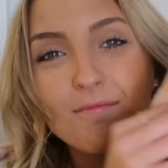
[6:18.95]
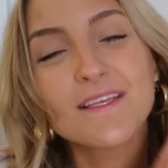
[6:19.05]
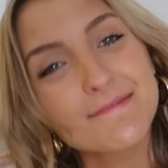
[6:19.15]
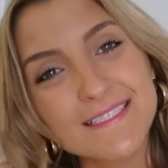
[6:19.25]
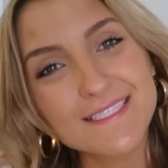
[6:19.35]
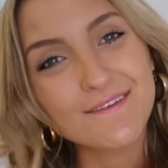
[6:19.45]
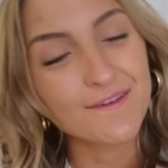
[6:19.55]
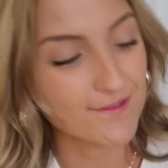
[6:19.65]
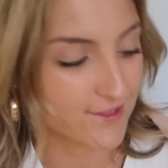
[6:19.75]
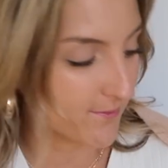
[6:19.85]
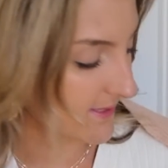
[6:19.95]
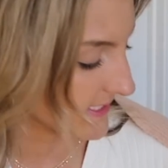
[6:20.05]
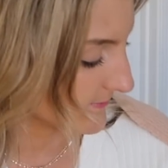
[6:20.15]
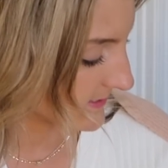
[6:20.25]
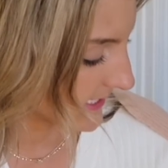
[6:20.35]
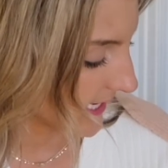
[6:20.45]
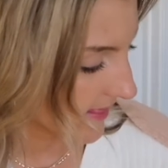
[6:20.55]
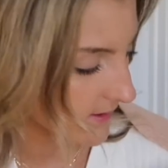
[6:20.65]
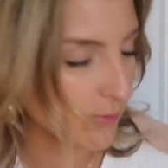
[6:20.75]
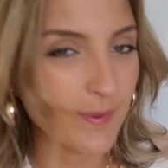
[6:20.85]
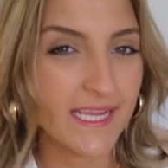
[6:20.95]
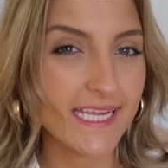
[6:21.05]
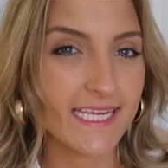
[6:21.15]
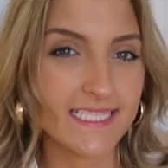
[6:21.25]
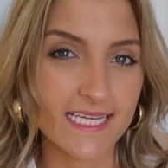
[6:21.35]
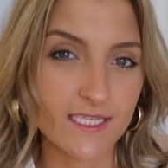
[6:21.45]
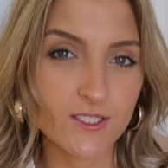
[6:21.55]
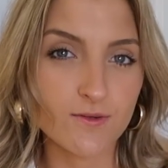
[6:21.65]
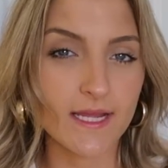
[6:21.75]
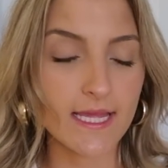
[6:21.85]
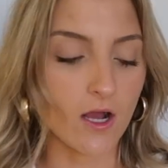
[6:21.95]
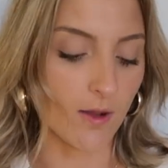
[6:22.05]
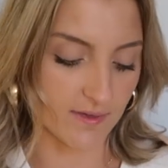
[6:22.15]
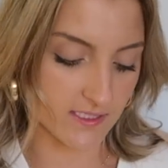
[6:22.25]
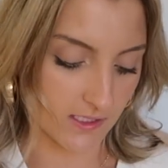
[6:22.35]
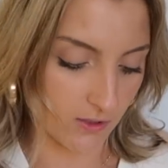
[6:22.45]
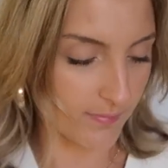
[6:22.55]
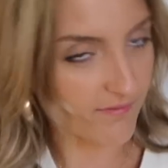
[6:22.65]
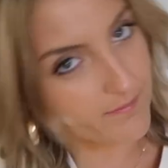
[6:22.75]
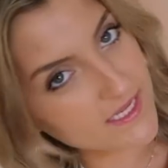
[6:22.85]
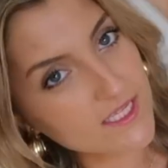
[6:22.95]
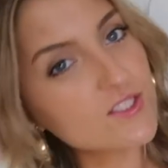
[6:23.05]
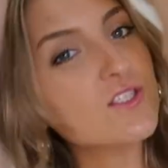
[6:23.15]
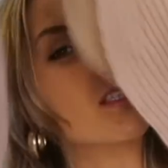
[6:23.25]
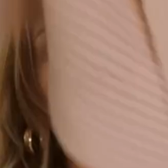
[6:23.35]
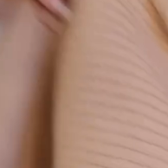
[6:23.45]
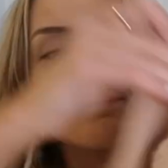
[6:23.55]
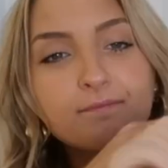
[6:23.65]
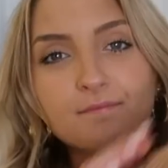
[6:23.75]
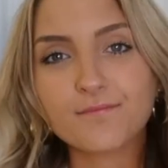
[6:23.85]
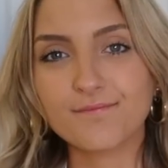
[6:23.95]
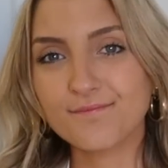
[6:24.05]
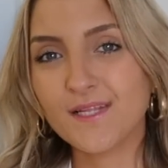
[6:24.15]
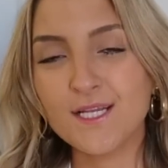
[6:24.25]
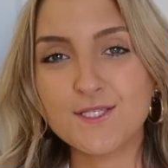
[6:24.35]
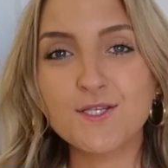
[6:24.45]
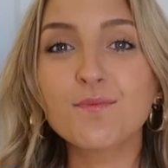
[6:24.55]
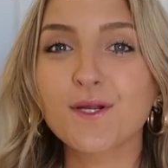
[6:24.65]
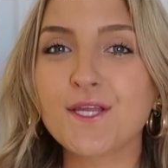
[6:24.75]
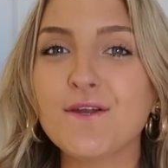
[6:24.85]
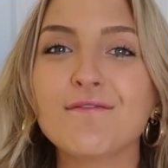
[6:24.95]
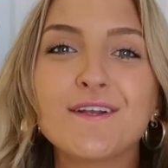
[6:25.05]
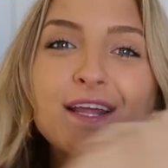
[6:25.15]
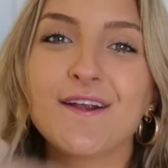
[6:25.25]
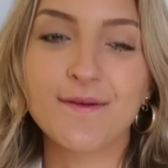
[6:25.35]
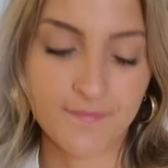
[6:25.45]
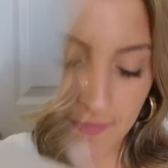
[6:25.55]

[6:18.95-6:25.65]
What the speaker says: This one's still neutral, but this one's got a little pinky tint to it, almost a little bit of peach, so super cute for dinner.